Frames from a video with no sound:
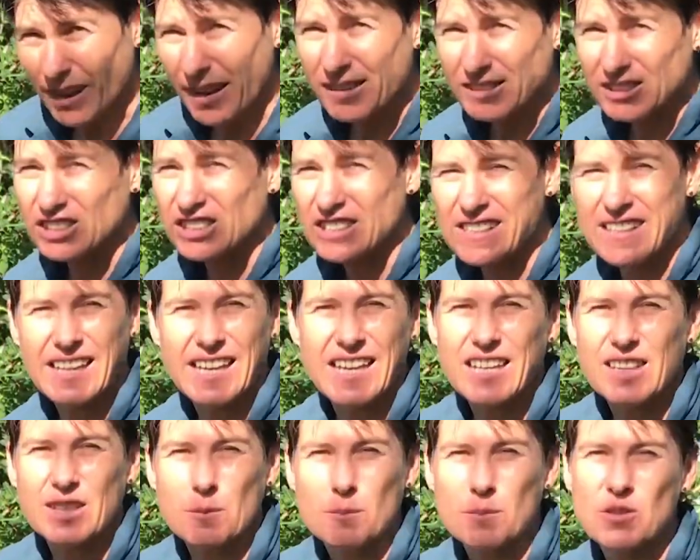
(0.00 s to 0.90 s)
And you can
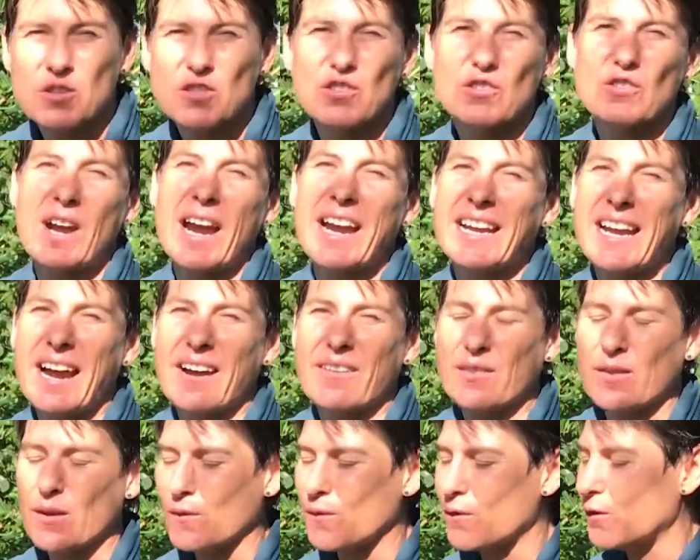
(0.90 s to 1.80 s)
eat them straight
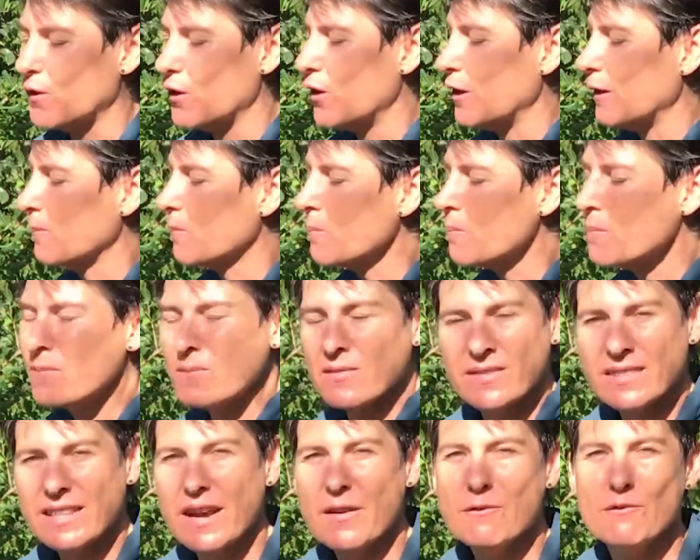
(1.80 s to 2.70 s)
out of the fruit.
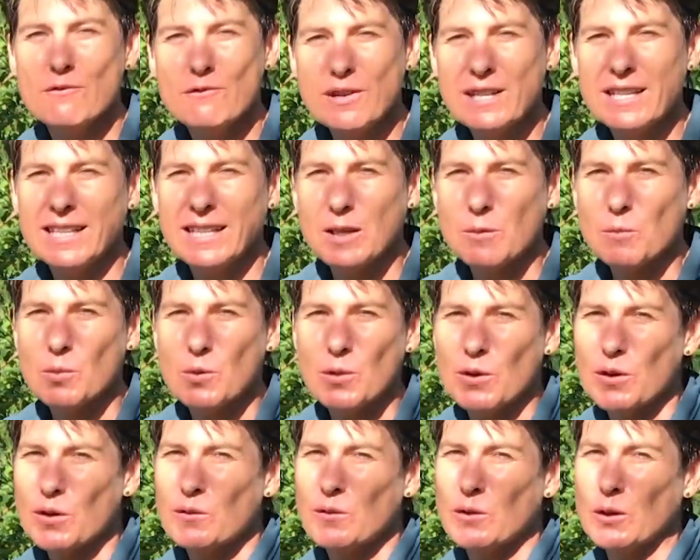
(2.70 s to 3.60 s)
They're really
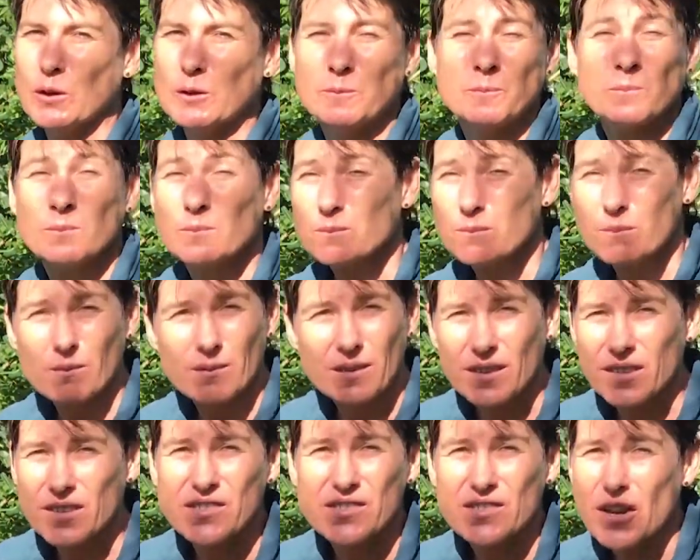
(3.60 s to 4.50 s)
beautiful.
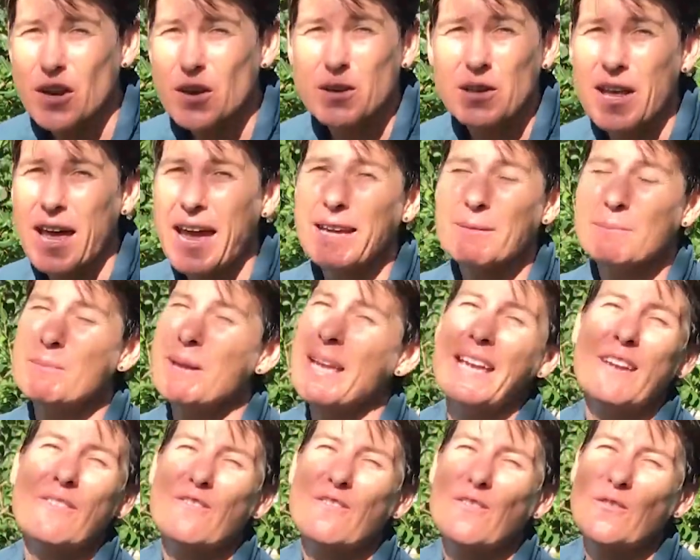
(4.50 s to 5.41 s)
So like
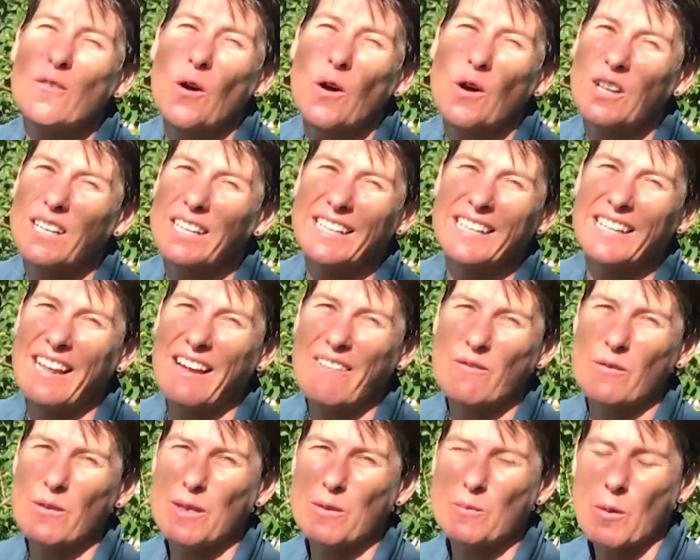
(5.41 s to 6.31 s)
me, fall in
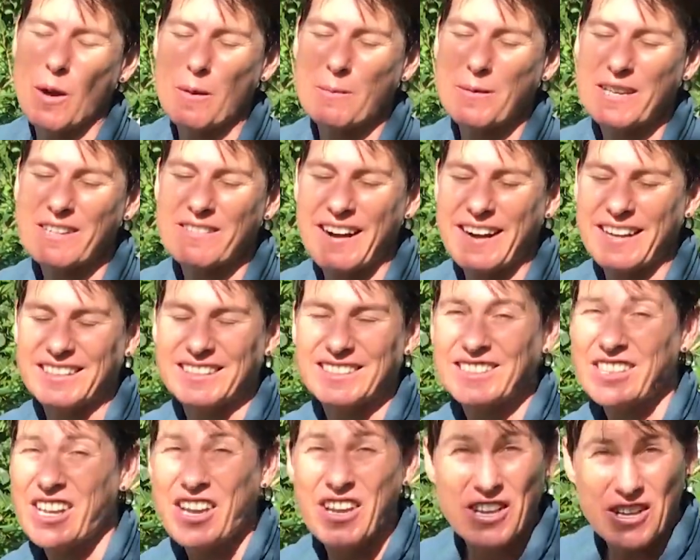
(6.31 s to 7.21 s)
love with
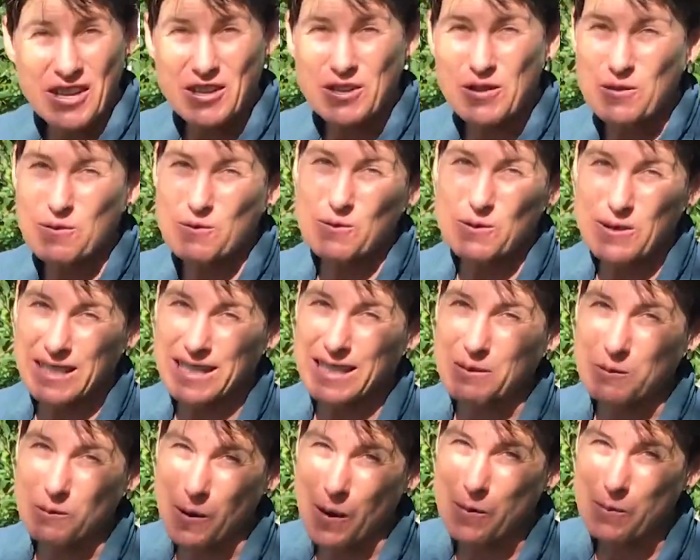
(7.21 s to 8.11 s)
pomegranates. You
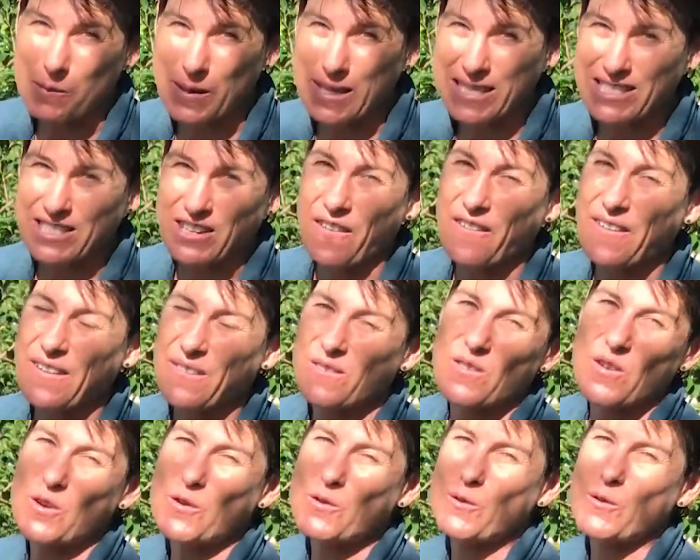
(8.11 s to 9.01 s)
really won't be sorry
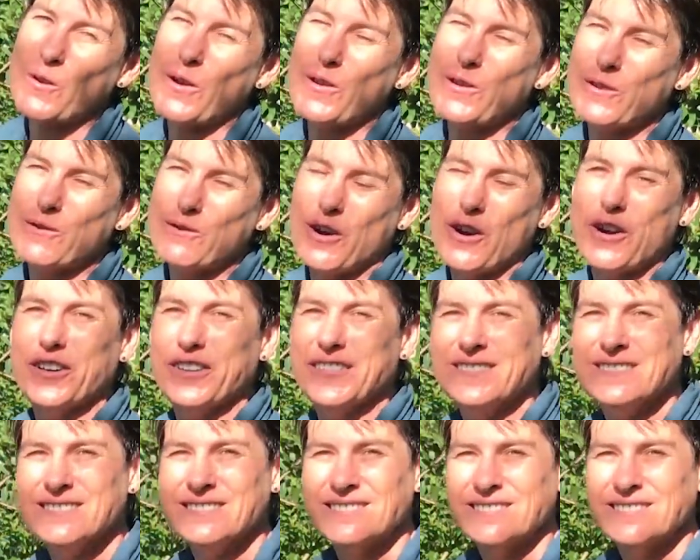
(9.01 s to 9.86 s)
if you grow your own.